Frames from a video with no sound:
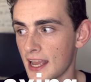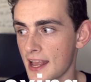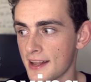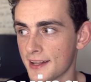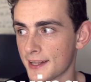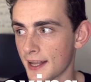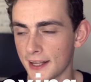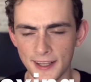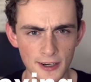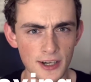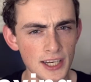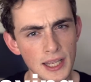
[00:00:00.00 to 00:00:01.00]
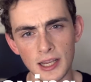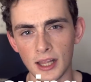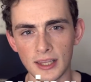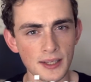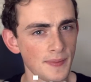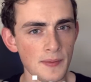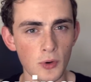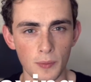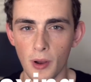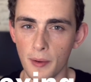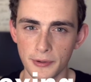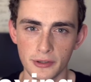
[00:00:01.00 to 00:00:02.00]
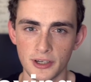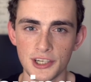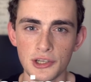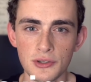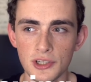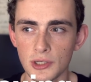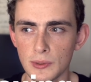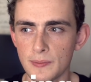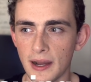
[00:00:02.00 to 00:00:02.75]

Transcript: as I started to get a little bit more popular on YouTube.